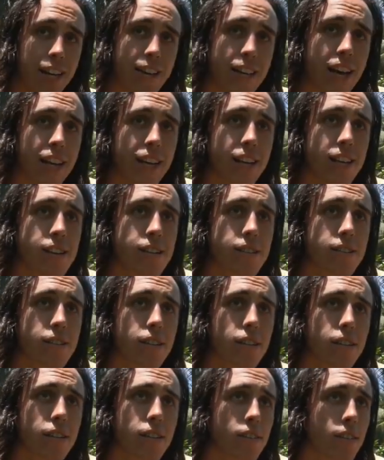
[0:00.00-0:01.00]
and that is
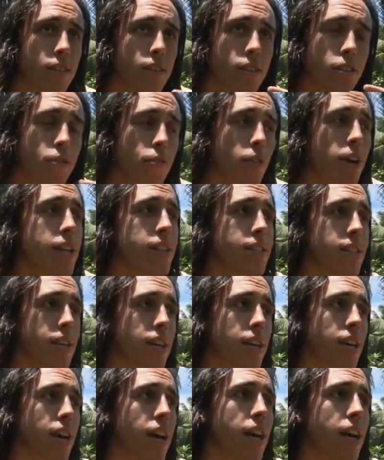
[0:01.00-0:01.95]
crazy.